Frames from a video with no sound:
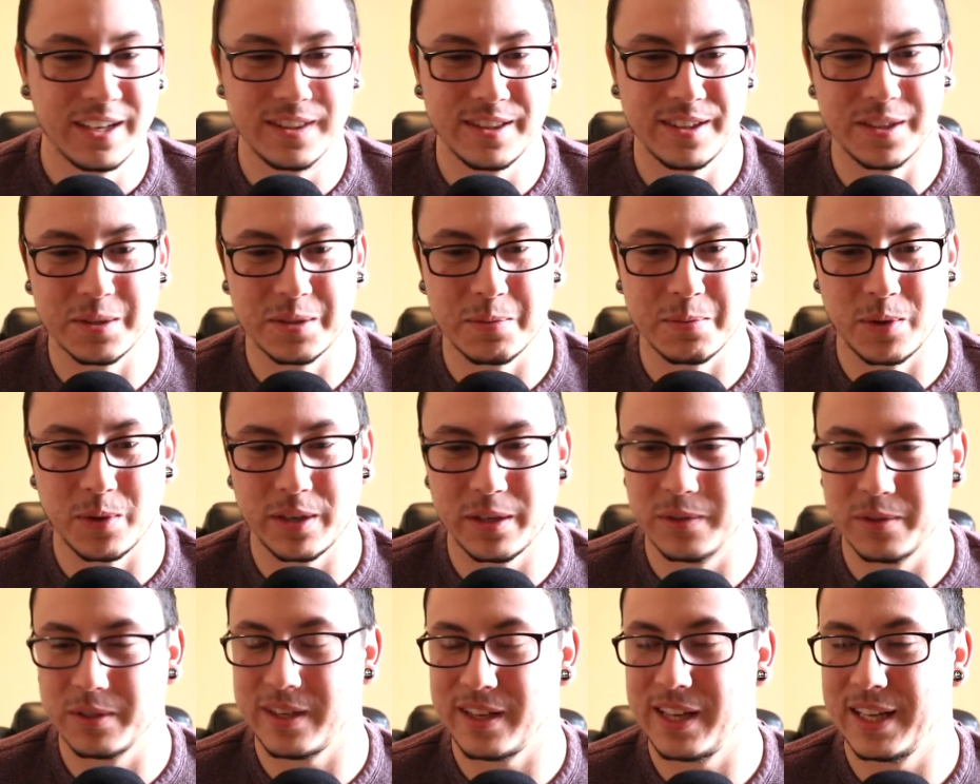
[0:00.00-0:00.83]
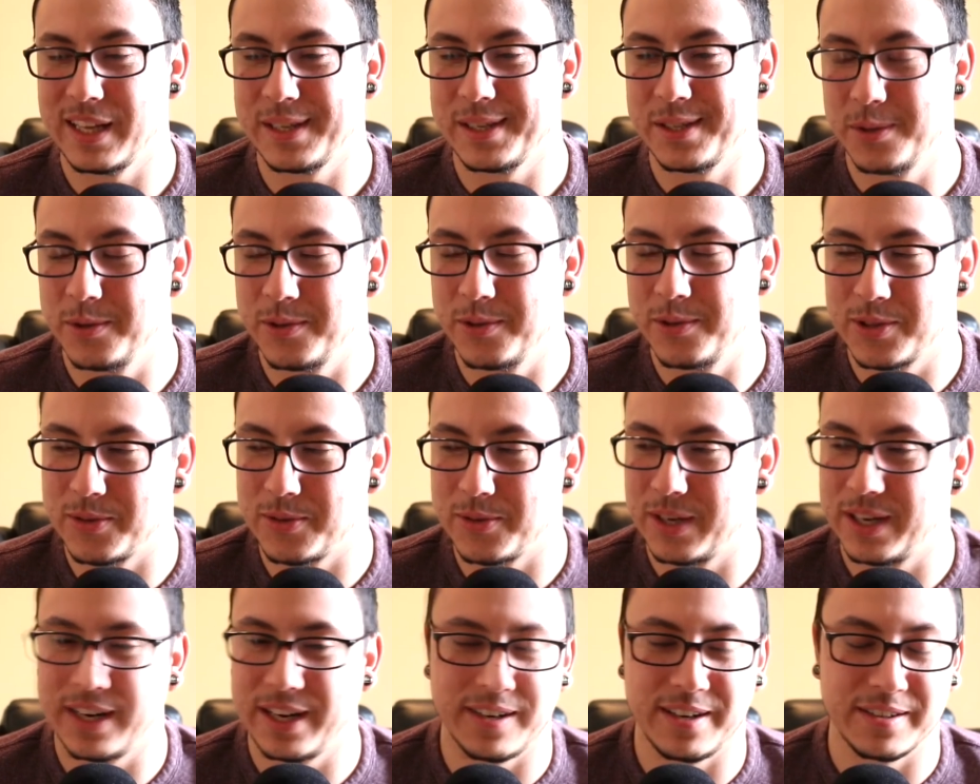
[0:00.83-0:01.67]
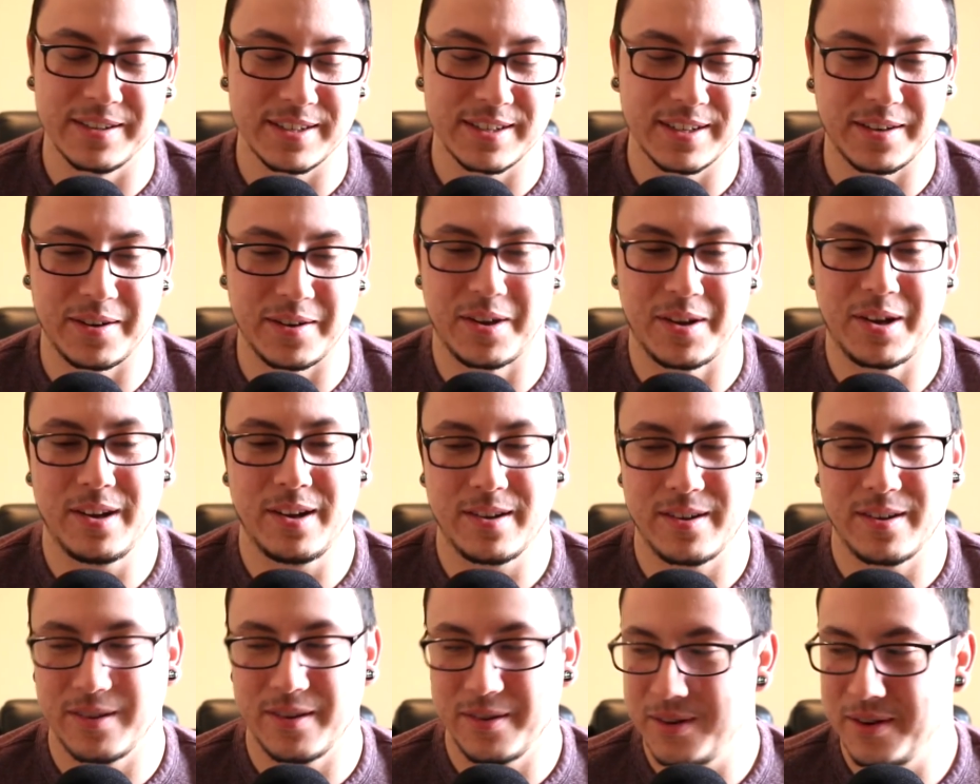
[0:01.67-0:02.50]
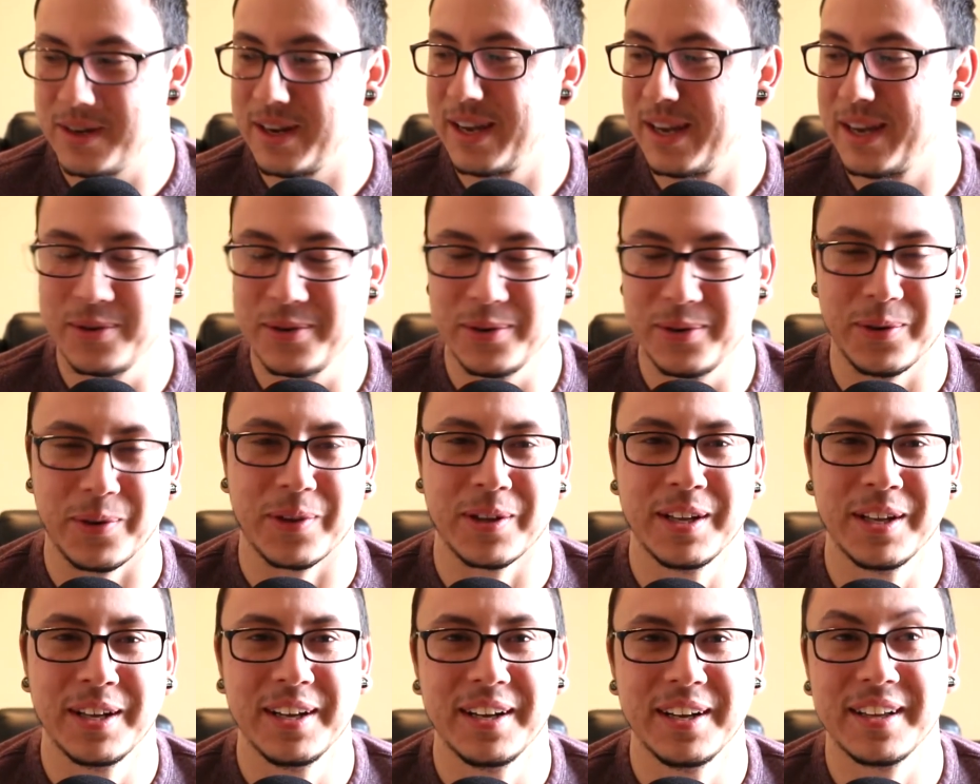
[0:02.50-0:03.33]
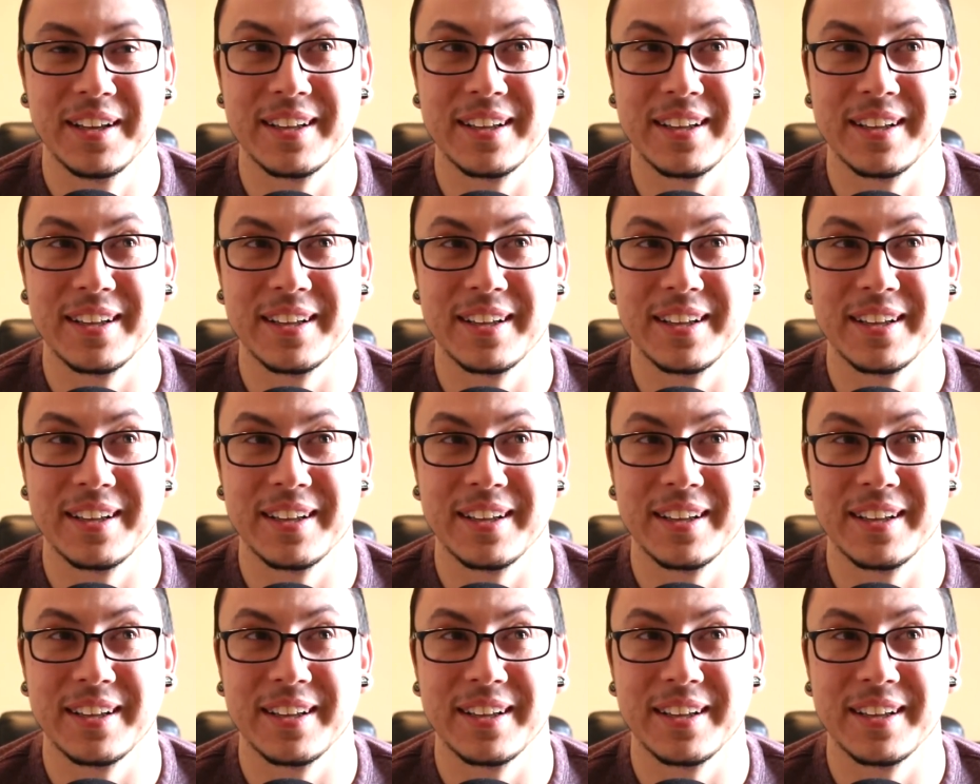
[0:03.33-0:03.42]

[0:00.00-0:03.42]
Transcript: then this morning it was at like 203 and I was like oh okay cool